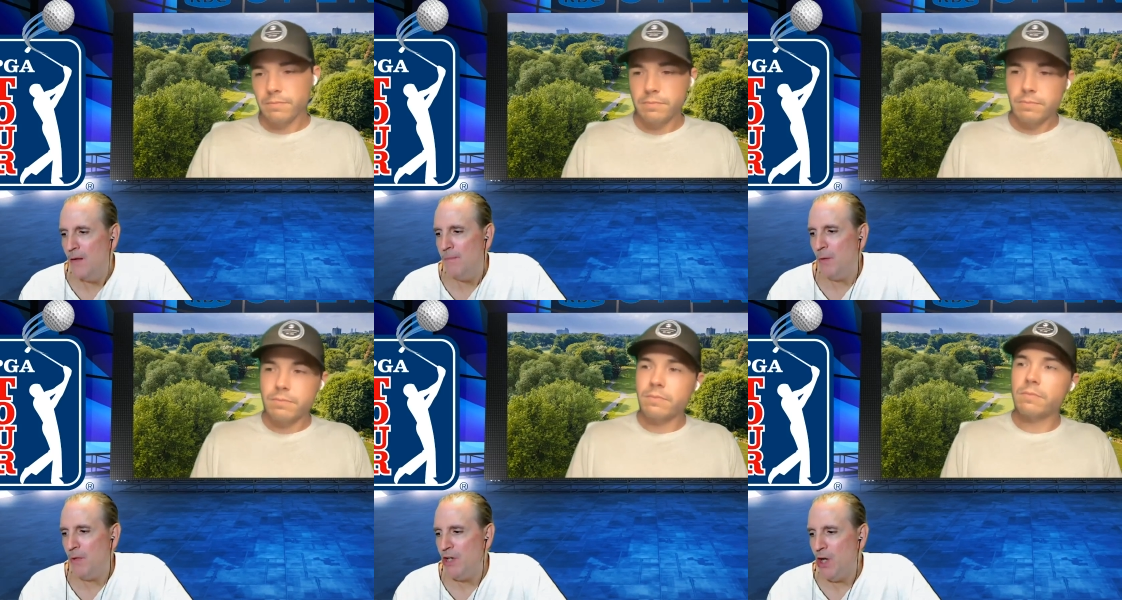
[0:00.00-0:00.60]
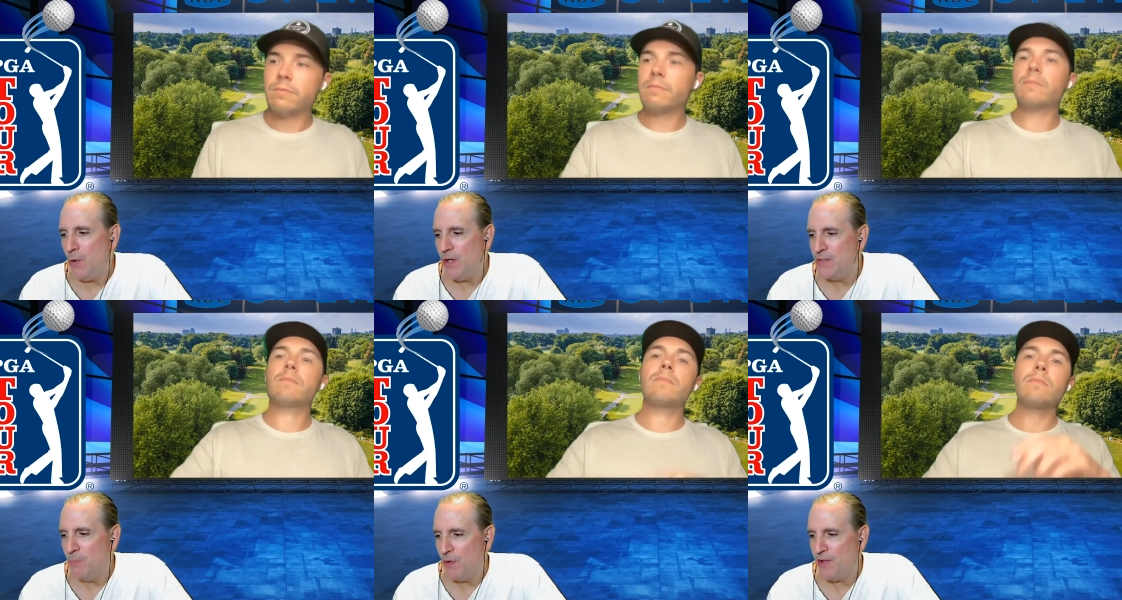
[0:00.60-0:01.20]
Speaker 1: But we know
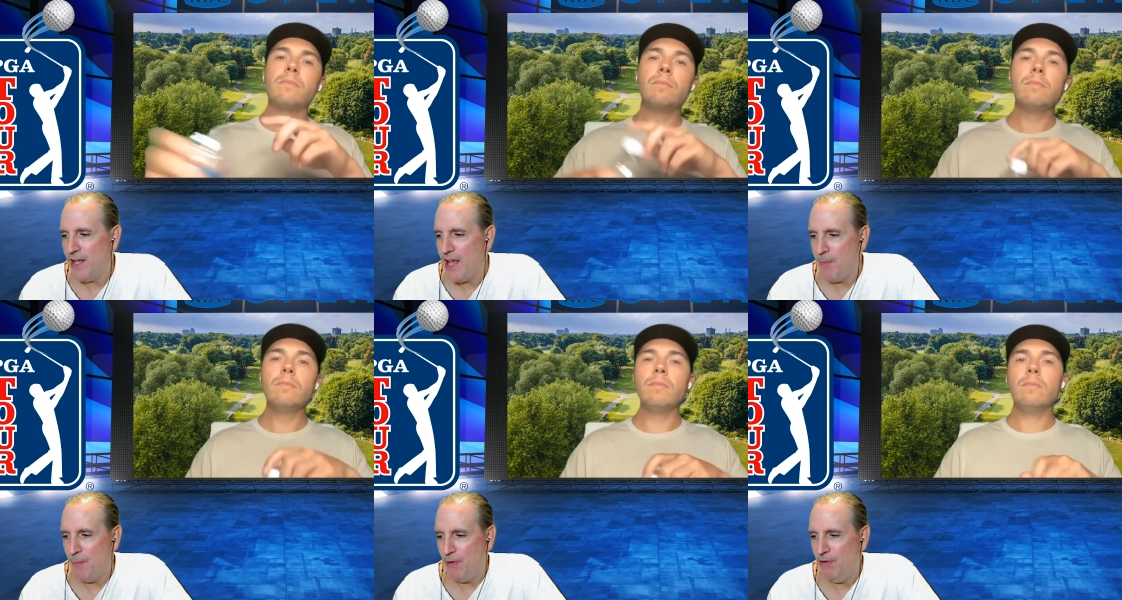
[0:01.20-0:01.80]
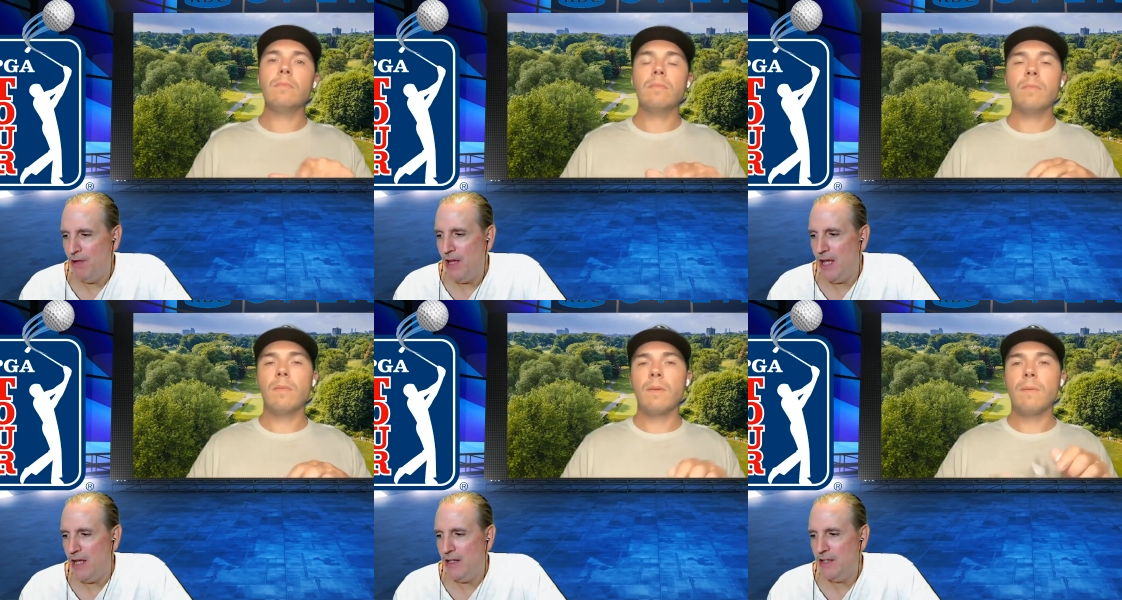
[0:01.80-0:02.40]
he's more than capable,
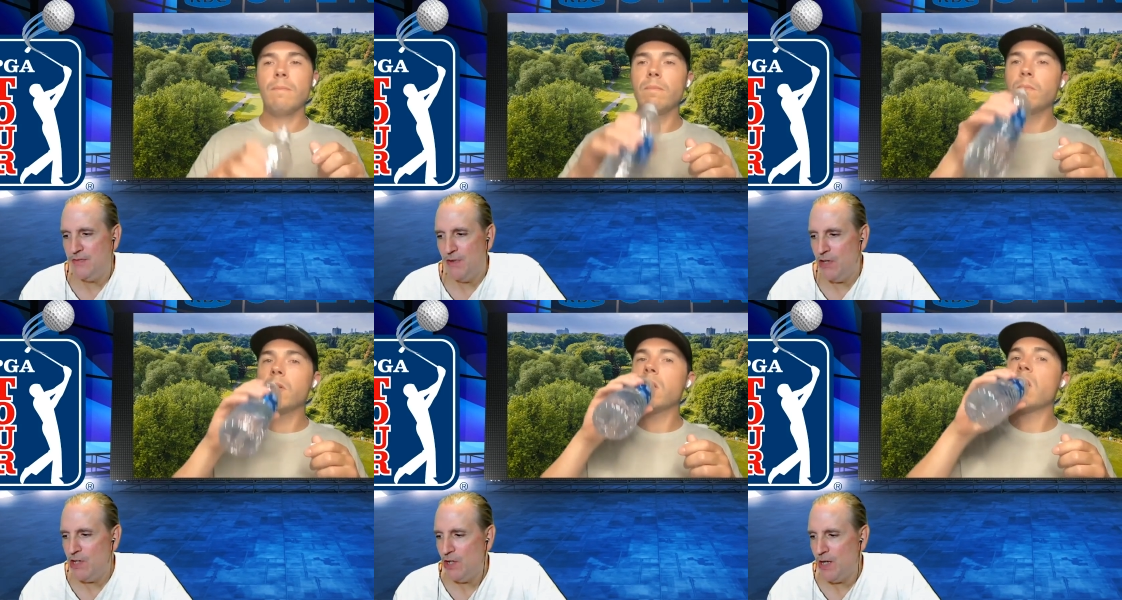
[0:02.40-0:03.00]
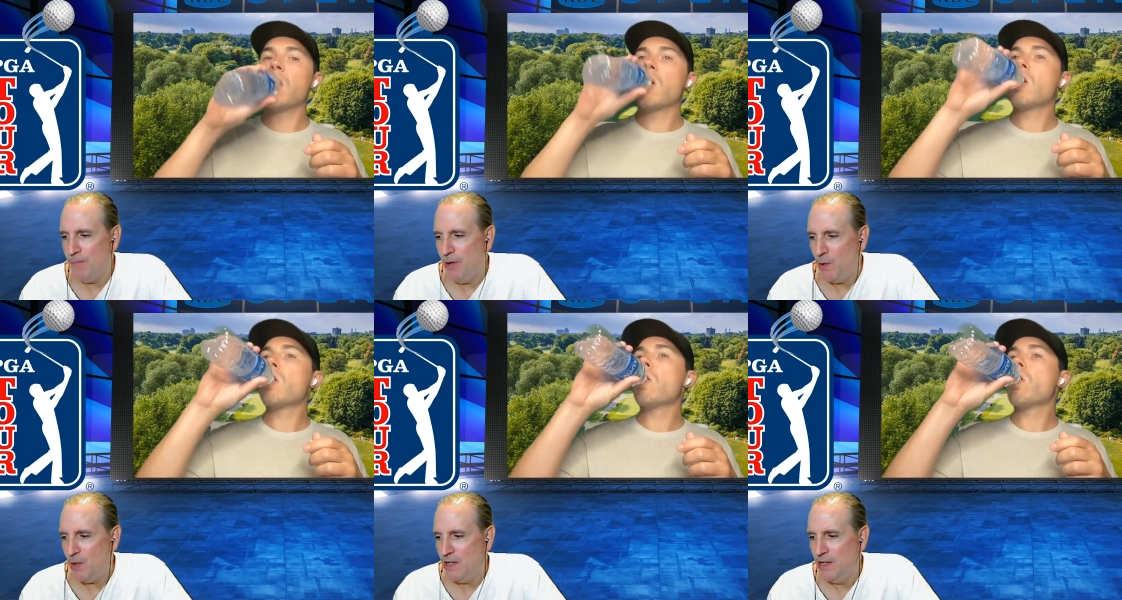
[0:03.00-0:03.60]
and he's very good on
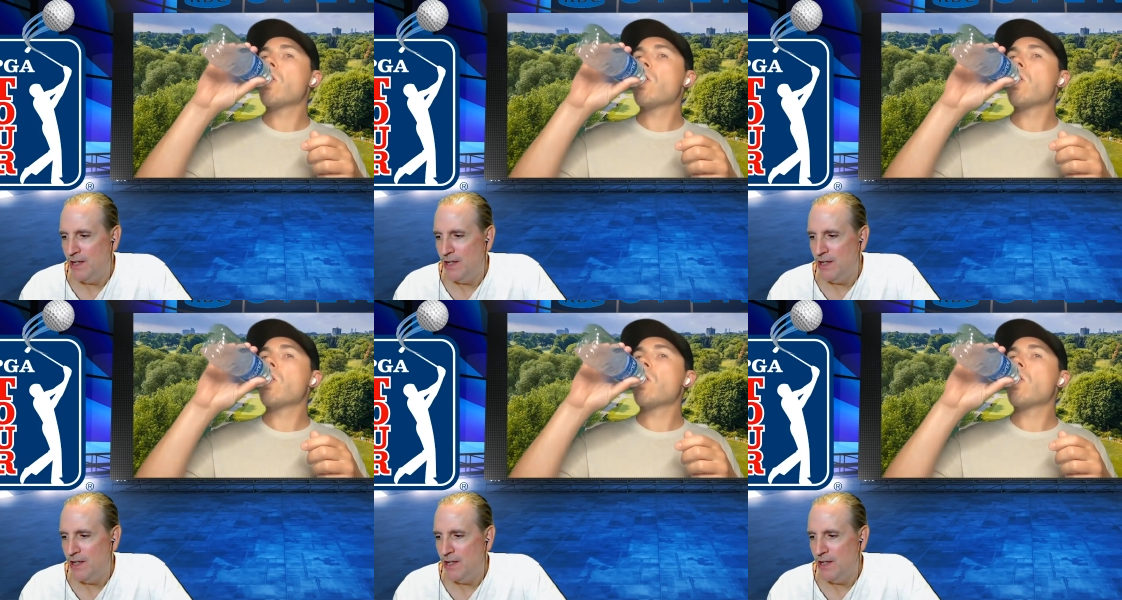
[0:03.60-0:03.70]
Poa,